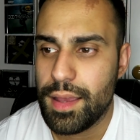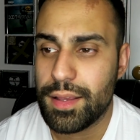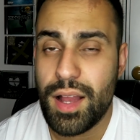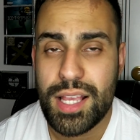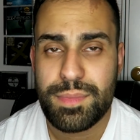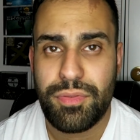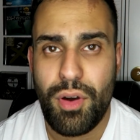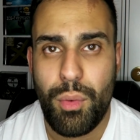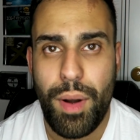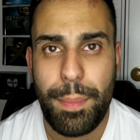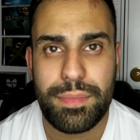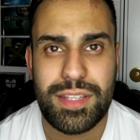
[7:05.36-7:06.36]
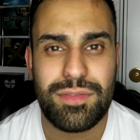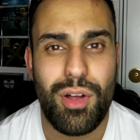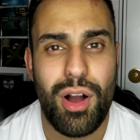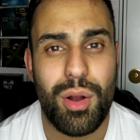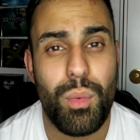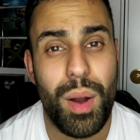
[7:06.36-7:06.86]
And guys, before I wrap up this
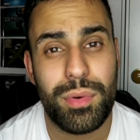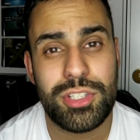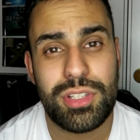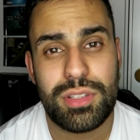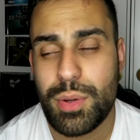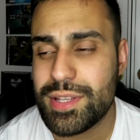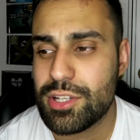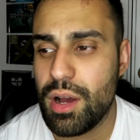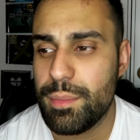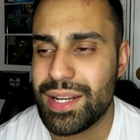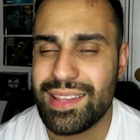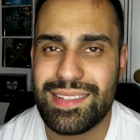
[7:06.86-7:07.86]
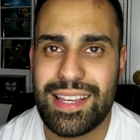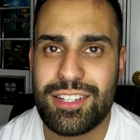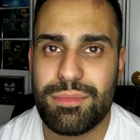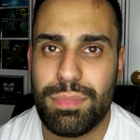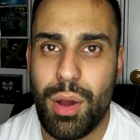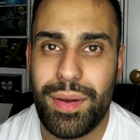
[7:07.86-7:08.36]
vlog, what I want you to do is comment in the
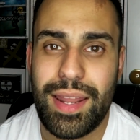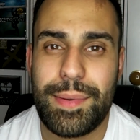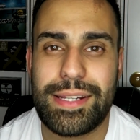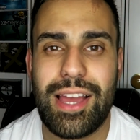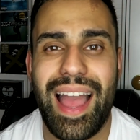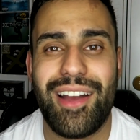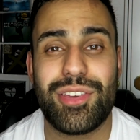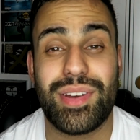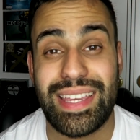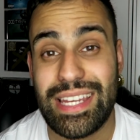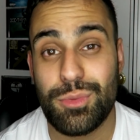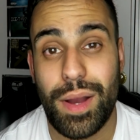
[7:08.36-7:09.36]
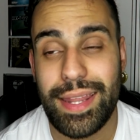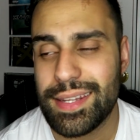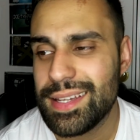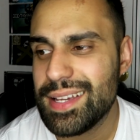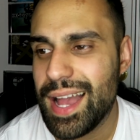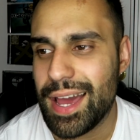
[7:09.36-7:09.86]
section below and let me know how your Eid
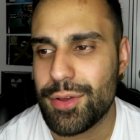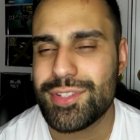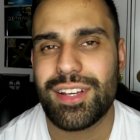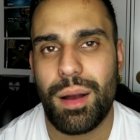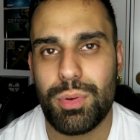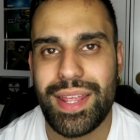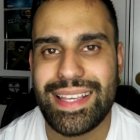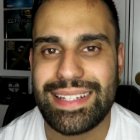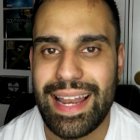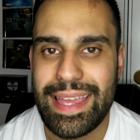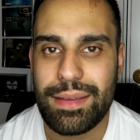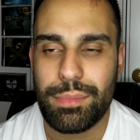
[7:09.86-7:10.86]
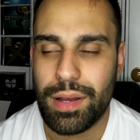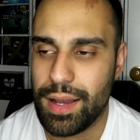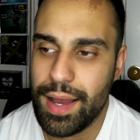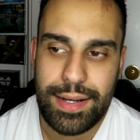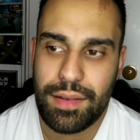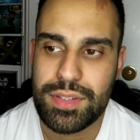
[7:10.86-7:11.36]
went. I know it's a couple days late,
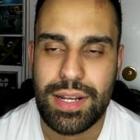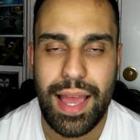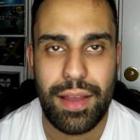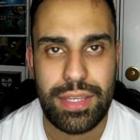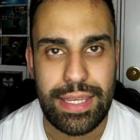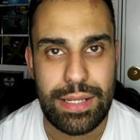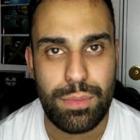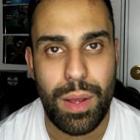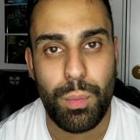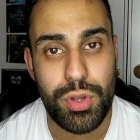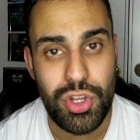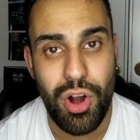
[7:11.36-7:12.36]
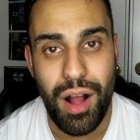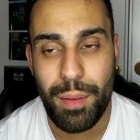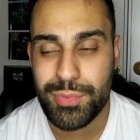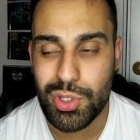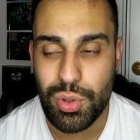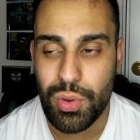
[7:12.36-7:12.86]
but I'd love to know how your Eid went, what you got
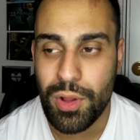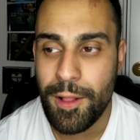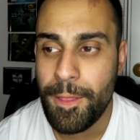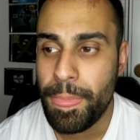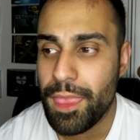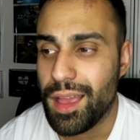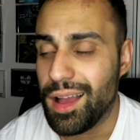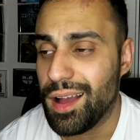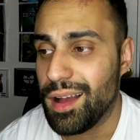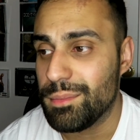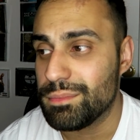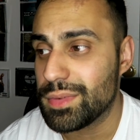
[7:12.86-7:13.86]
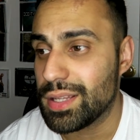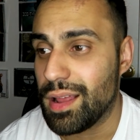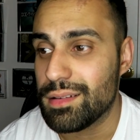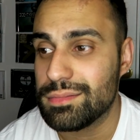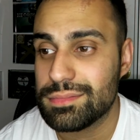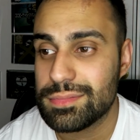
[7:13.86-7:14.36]
up to, you
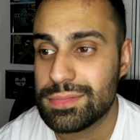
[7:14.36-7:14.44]
know,